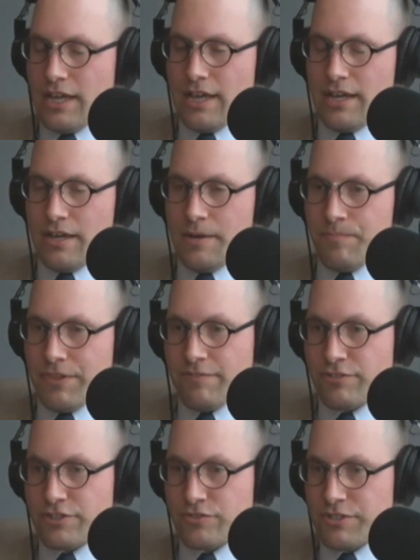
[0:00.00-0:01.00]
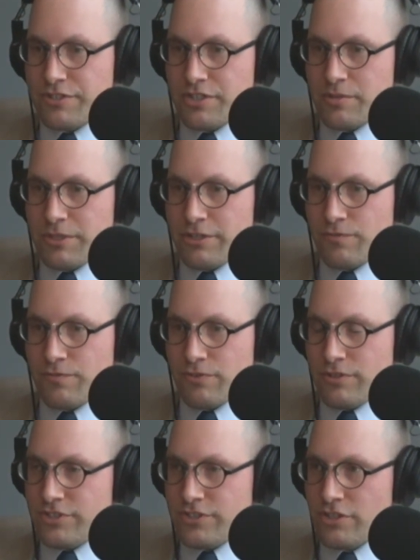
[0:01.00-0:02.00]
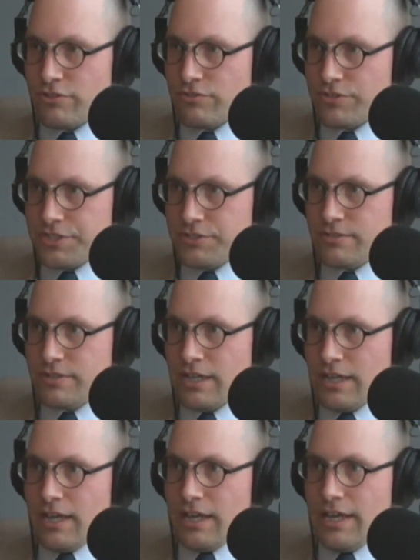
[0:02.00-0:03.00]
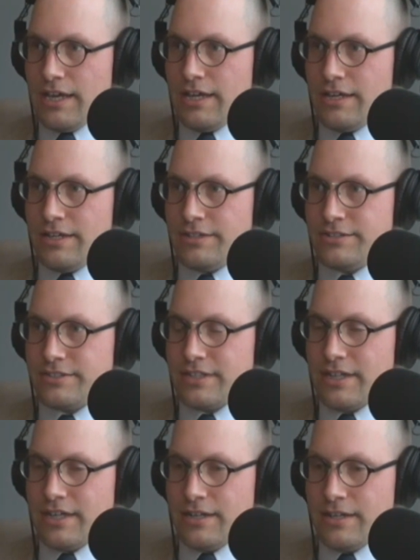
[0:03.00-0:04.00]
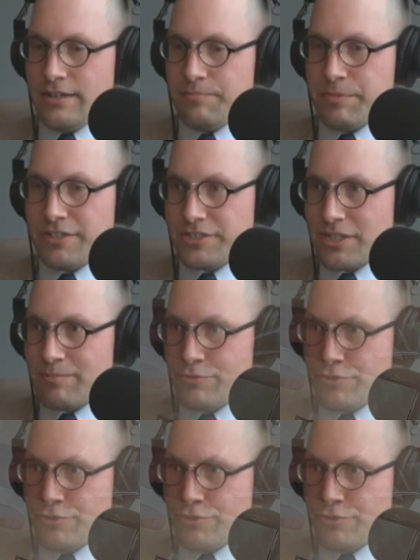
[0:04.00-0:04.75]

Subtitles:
I've just recently been here for just under a year. And because I'm new